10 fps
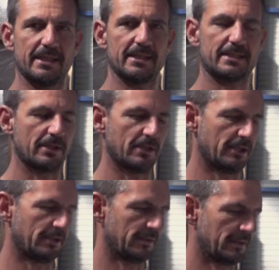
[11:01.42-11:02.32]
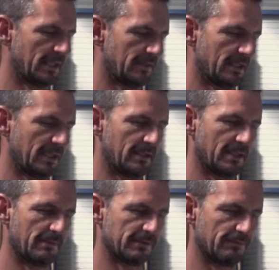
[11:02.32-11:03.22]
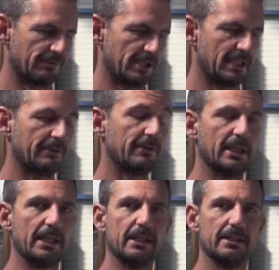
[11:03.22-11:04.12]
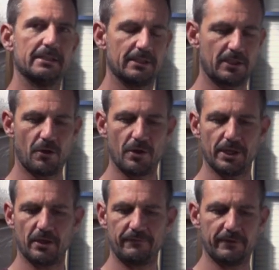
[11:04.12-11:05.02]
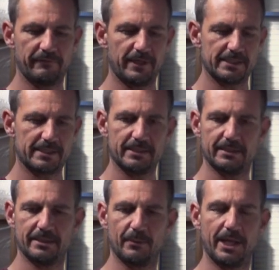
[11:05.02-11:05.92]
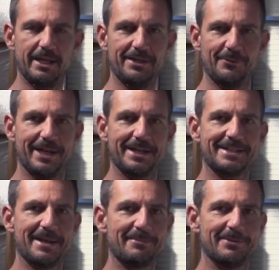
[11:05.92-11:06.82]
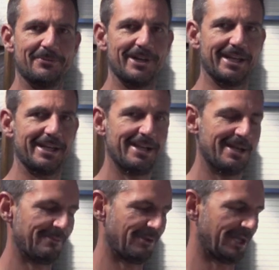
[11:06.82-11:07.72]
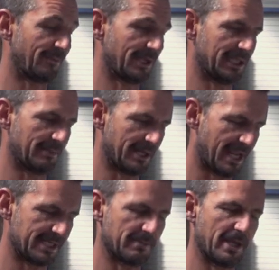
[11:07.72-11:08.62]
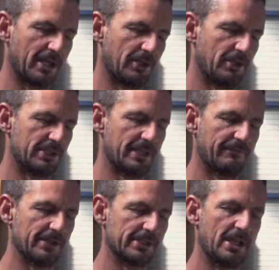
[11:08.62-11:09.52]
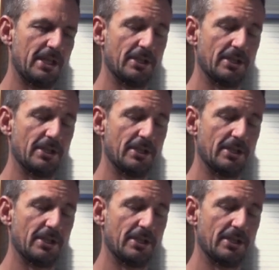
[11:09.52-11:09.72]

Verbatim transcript: this, so it was a really, really kind offer of his that we accepted pretty quickly, but it has made a huge difference.